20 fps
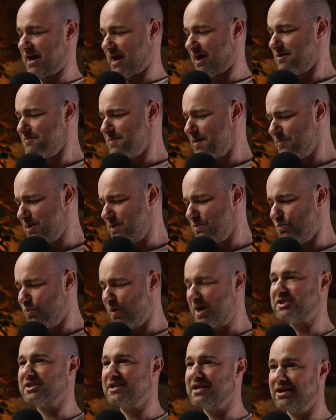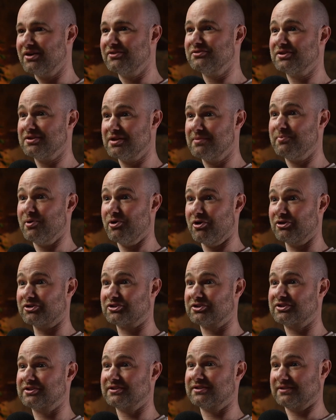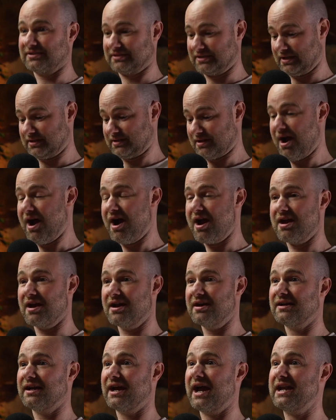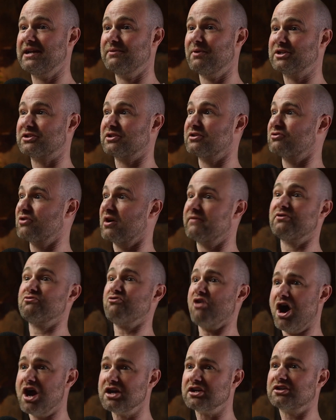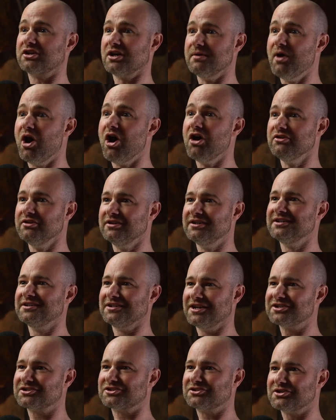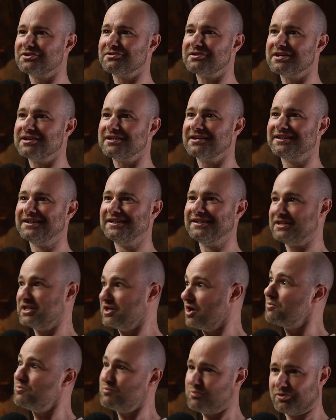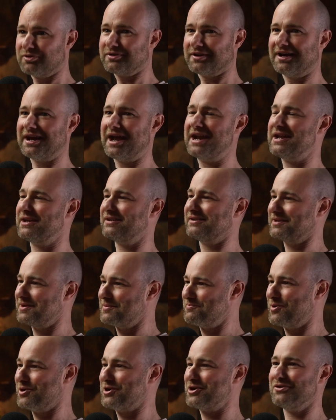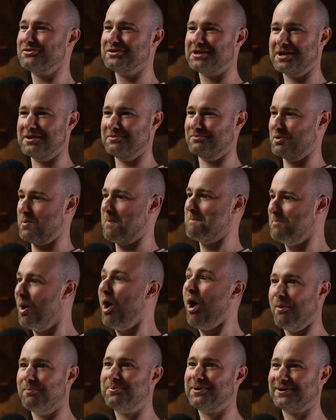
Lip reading: remember he wedging it under the bus, the tyre, and he went to the driver, right, come on, let's do it, and he put it underneath, but pop,